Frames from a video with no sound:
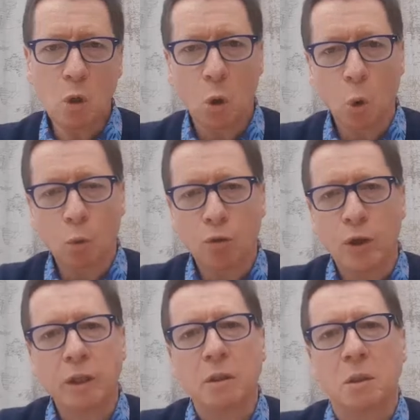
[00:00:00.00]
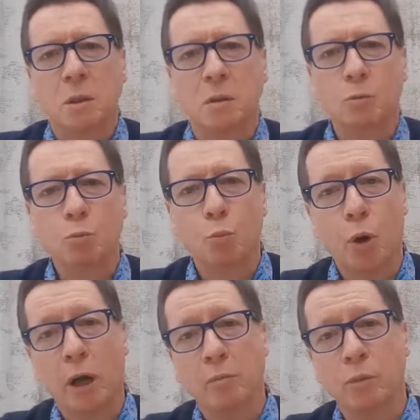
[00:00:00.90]
all things,
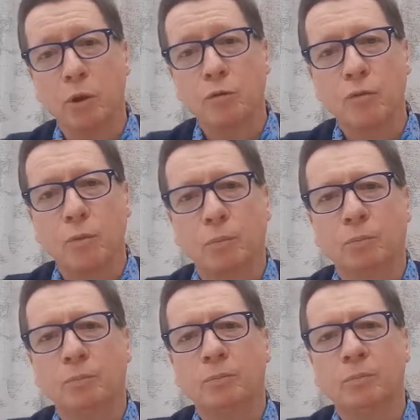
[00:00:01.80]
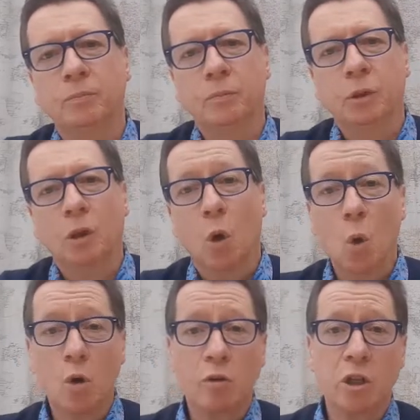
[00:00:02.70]
bright and beautiful,
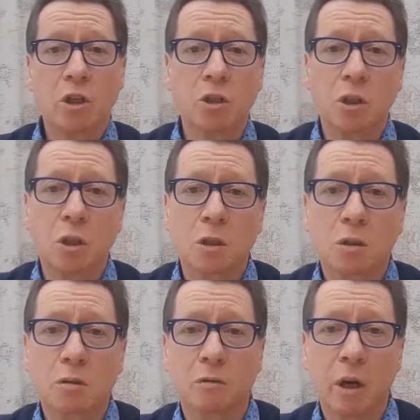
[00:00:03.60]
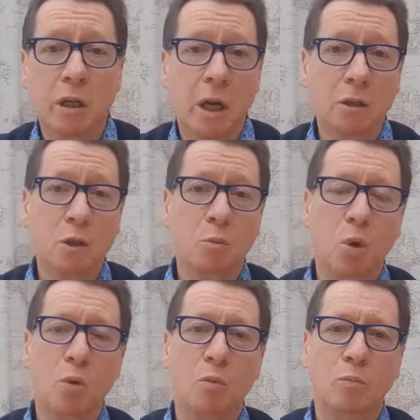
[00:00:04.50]
all creatures, great and
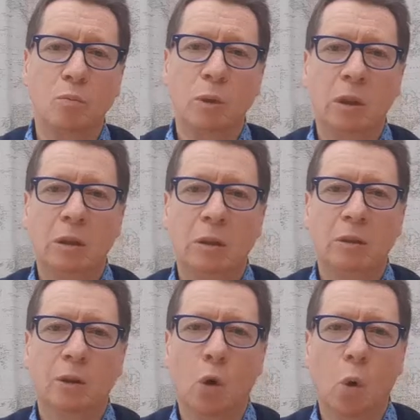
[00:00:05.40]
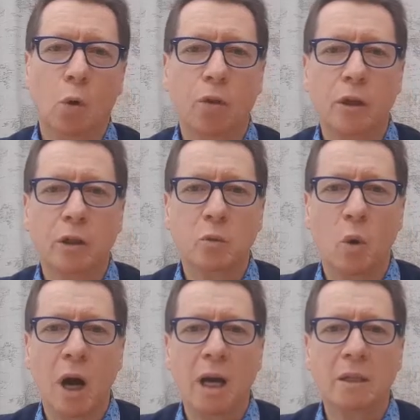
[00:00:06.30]
small, all things
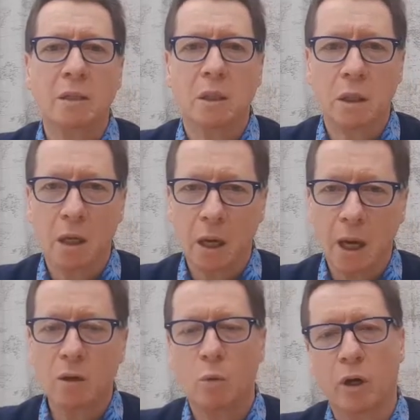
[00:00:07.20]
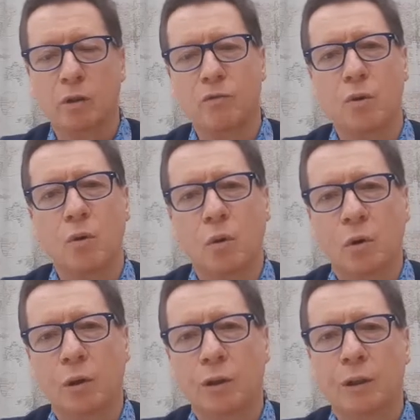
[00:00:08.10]
wise and wonderful,
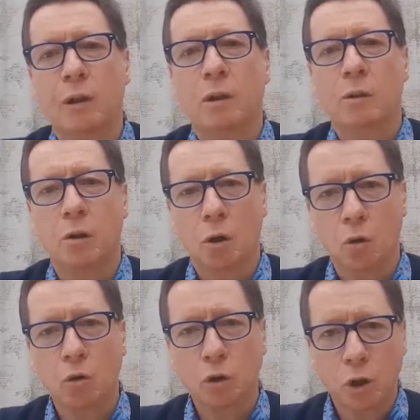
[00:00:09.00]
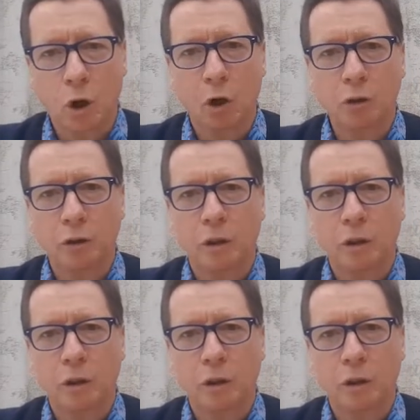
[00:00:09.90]
the Lord God